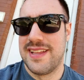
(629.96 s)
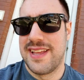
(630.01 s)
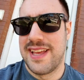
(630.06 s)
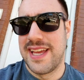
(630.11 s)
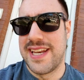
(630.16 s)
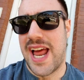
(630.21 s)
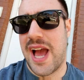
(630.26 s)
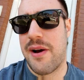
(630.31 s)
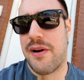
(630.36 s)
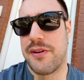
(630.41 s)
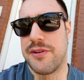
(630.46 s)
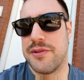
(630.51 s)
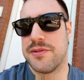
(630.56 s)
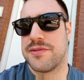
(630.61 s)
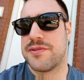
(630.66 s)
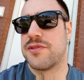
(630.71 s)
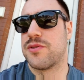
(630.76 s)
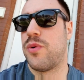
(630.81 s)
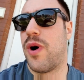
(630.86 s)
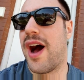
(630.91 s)
And now onto a
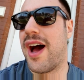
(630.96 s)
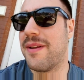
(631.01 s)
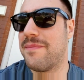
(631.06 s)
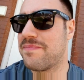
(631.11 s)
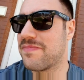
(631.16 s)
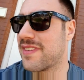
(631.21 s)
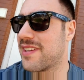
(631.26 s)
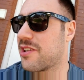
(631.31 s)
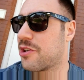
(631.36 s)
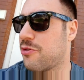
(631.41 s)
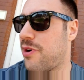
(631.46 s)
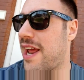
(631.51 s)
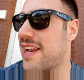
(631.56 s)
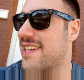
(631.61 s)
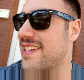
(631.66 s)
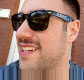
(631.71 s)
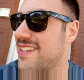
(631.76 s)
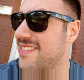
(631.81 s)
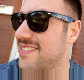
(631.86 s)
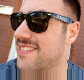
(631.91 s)
squat. And
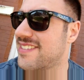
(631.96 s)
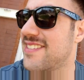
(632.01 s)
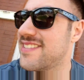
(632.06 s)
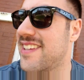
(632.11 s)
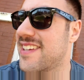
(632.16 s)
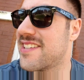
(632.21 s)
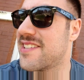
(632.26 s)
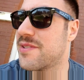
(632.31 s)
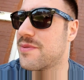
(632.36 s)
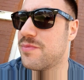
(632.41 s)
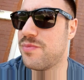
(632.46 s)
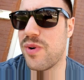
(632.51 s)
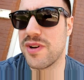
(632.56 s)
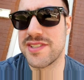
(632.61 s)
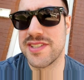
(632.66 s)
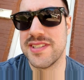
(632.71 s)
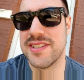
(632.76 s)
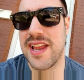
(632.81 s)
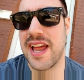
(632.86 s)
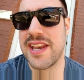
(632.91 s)
granted, this
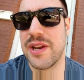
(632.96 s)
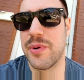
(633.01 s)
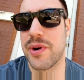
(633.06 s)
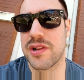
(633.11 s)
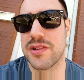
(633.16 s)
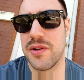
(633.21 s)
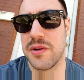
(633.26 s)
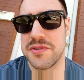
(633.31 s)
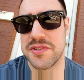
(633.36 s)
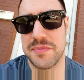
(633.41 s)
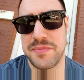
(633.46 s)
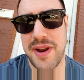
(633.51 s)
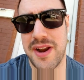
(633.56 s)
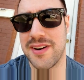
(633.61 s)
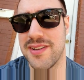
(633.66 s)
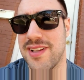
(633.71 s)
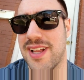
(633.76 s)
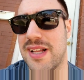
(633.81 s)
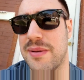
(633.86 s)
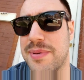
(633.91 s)
wasn't anywhere close to
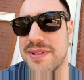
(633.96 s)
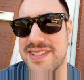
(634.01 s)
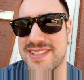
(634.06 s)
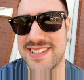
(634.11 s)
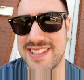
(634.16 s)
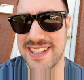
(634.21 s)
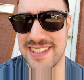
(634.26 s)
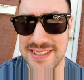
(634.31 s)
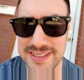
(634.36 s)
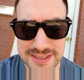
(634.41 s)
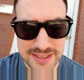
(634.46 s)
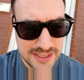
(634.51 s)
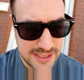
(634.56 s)
parallel, but still,